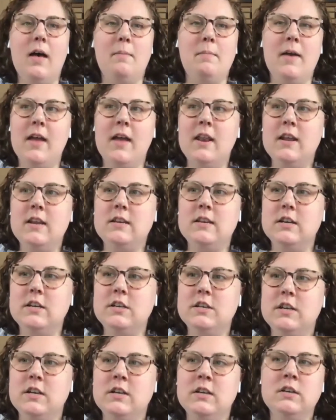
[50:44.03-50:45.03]
In
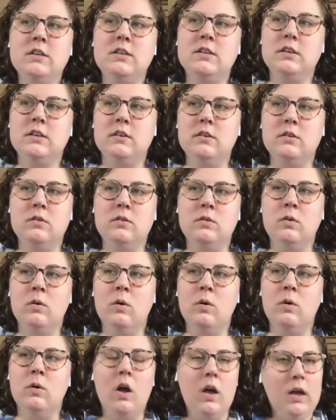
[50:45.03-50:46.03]
addition to,
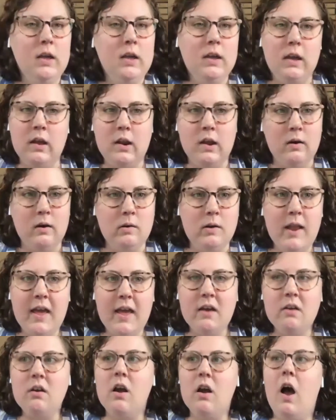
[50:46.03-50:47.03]

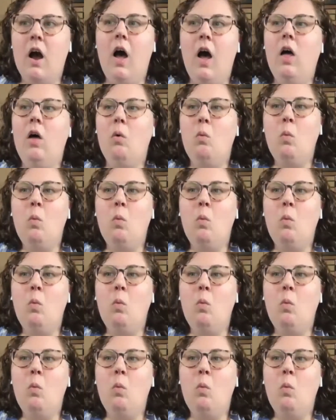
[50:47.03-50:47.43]
NARAL,